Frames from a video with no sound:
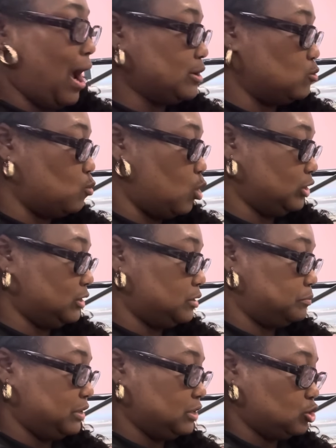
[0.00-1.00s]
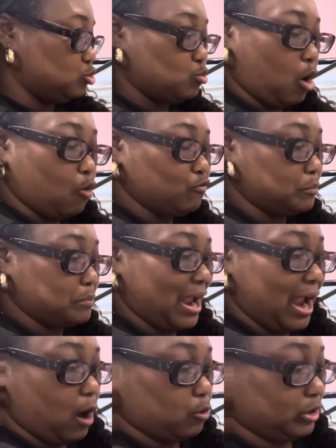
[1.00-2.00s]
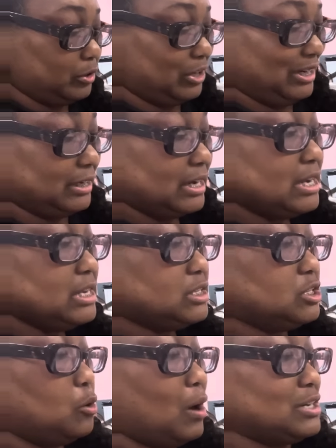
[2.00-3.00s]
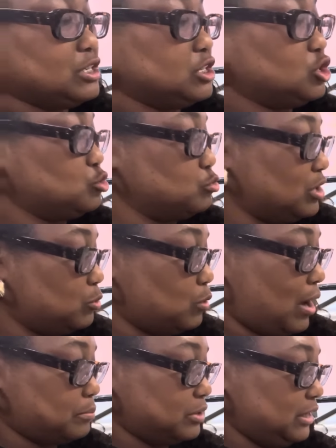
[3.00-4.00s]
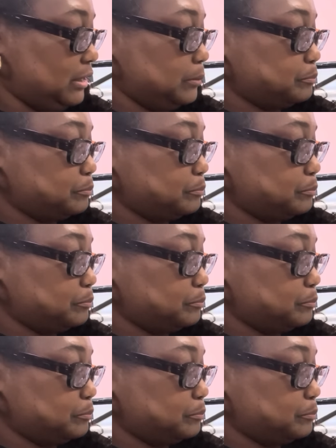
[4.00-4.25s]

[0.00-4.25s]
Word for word: didn't want it to be too overpowering. So I just shrink wrap it.